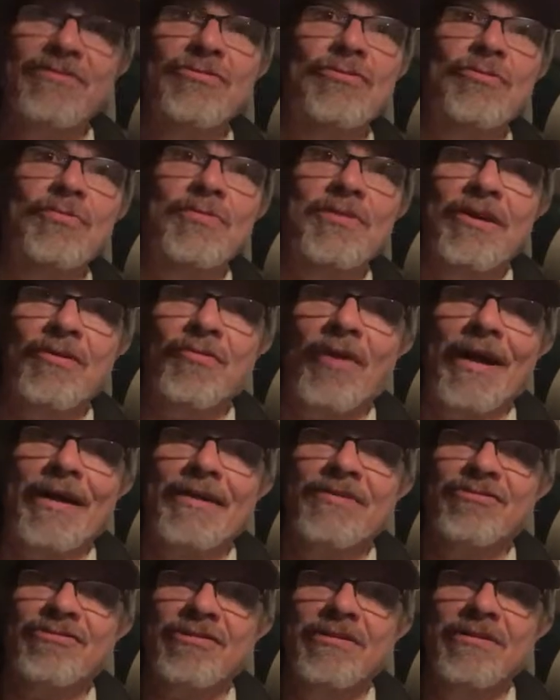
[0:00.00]
do with the
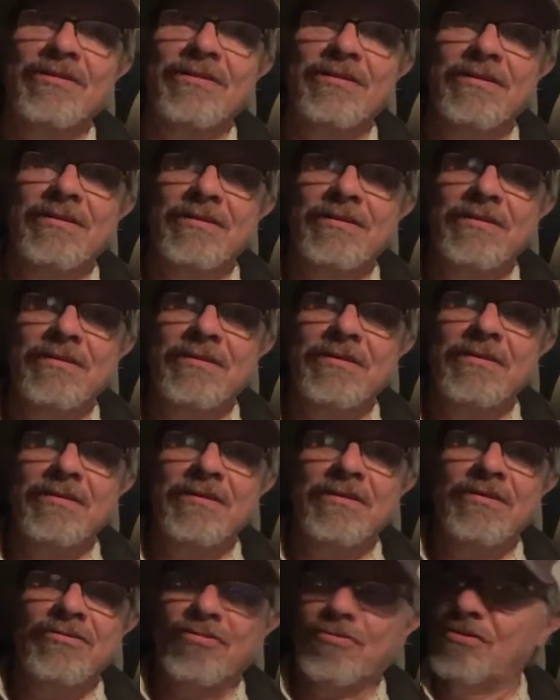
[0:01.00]
crash.
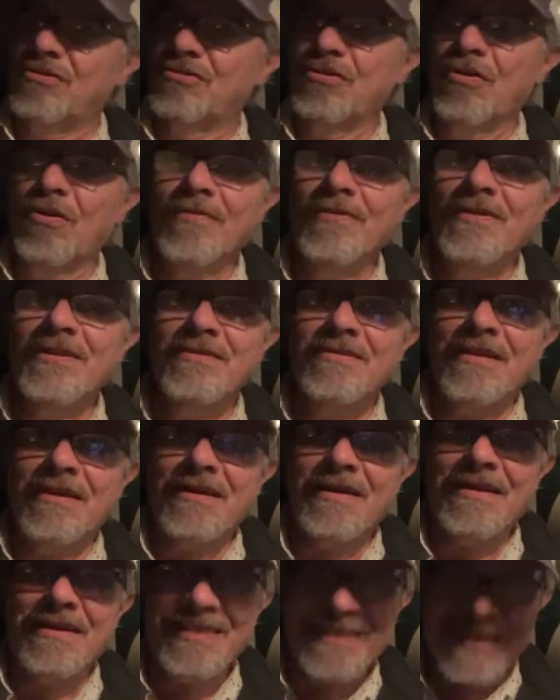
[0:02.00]
So there's no evidence
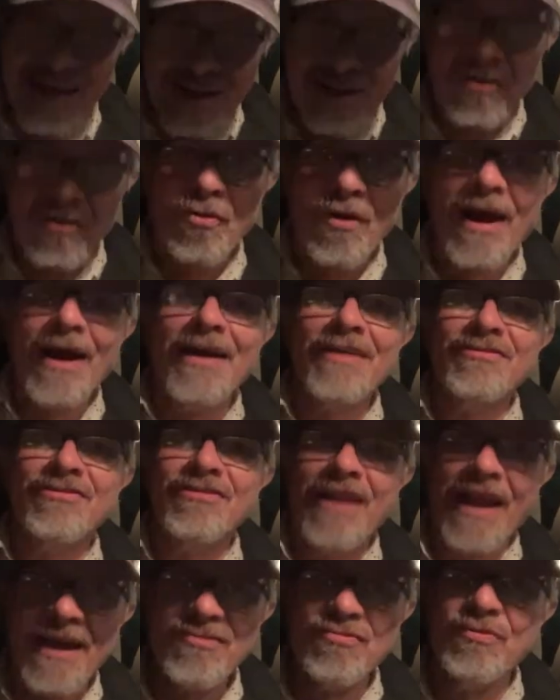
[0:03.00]
that
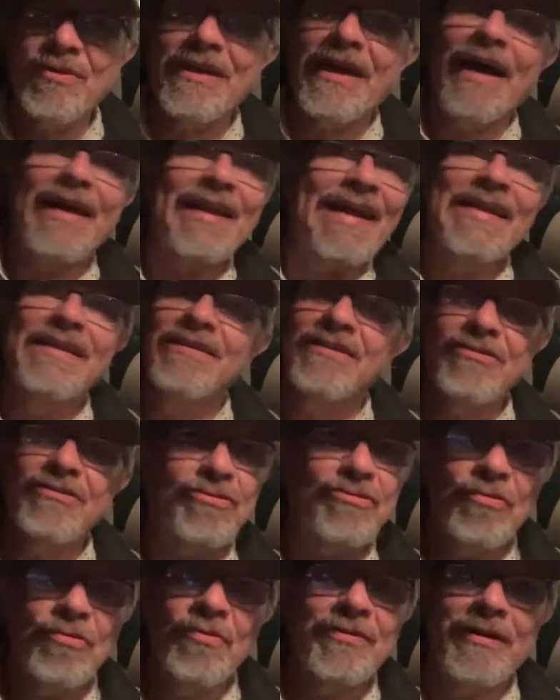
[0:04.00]
crash last week had anything to
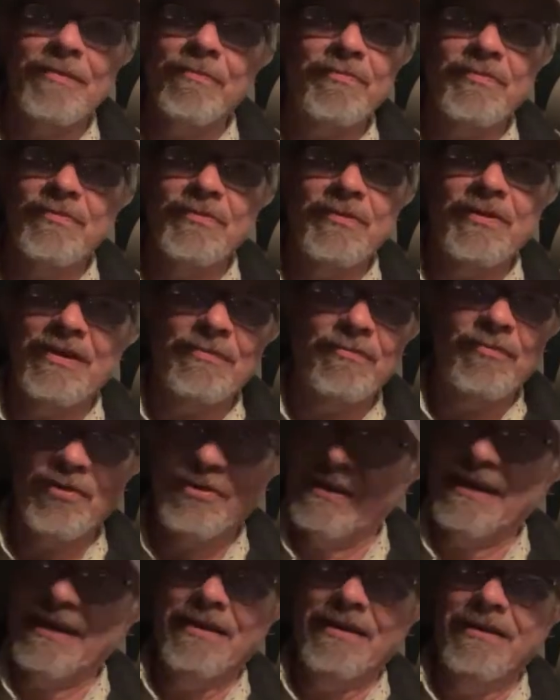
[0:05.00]
do
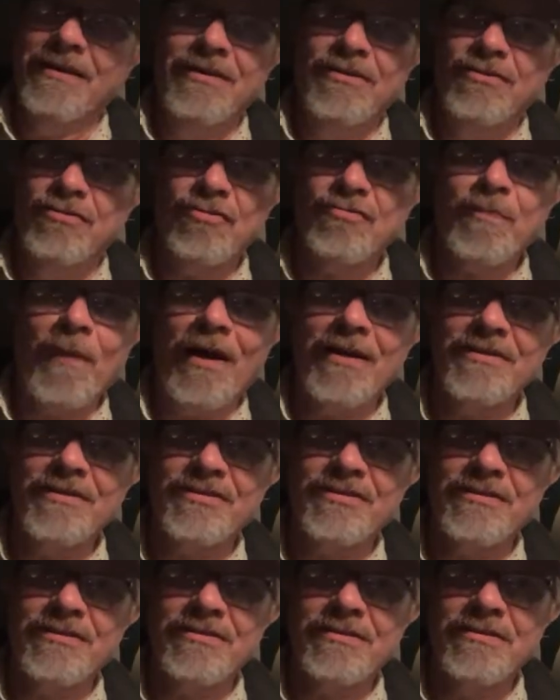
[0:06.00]
with those
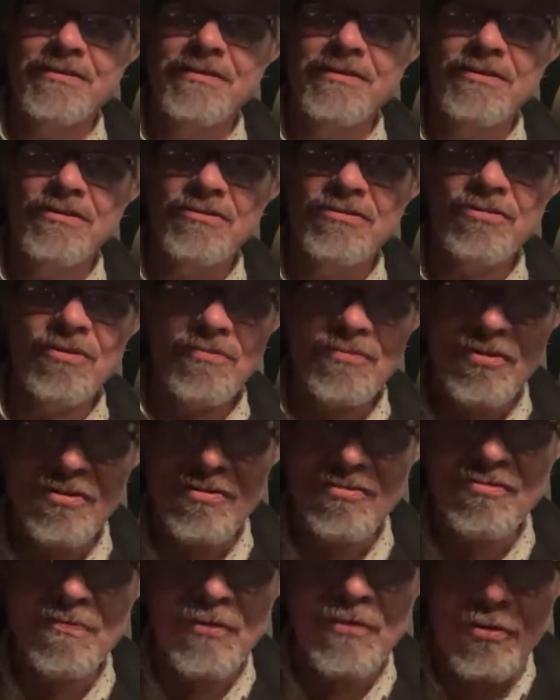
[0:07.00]
policies. So
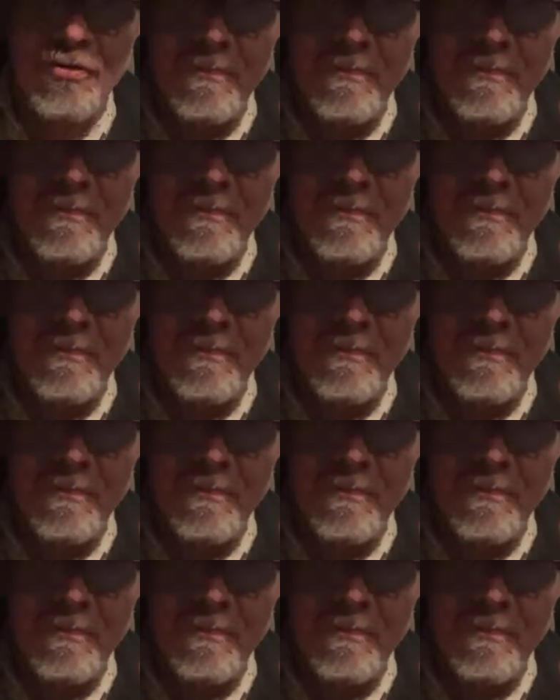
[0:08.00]
your